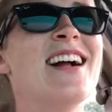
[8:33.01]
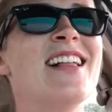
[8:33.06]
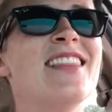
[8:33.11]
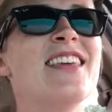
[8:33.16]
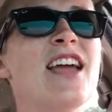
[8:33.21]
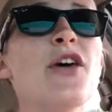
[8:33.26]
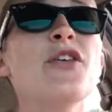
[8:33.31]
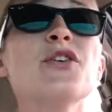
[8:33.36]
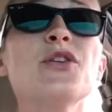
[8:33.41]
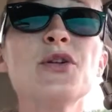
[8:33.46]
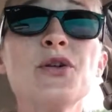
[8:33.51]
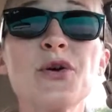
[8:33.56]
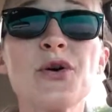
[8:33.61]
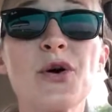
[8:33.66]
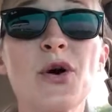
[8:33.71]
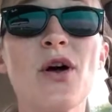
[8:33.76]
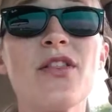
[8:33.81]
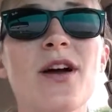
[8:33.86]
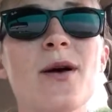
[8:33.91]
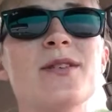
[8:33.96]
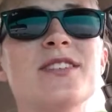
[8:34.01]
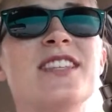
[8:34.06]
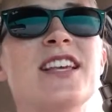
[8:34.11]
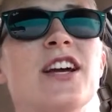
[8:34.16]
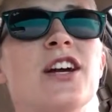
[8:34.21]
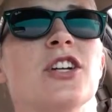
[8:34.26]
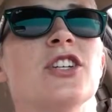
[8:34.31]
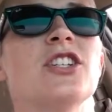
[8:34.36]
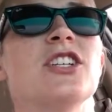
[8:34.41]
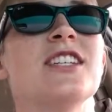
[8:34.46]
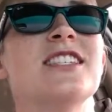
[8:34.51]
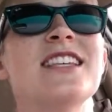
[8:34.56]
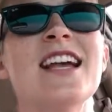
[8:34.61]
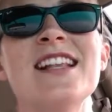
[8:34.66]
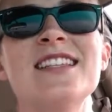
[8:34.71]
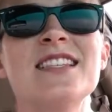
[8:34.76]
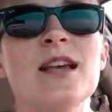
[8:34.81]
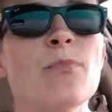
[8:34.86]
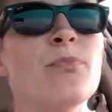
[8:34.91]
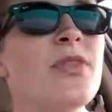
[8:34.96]
the other little girl that was there, she
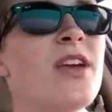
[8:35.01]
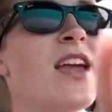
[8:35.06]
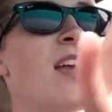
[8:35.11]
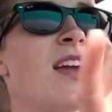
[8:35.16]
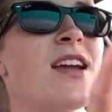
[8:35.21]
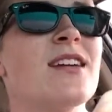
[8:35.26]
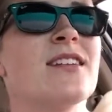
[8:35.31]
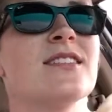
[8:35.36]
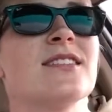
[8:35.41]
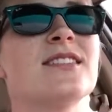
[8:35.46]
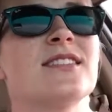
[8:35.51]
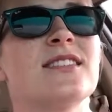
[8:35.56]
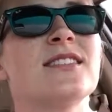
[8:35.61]
said something,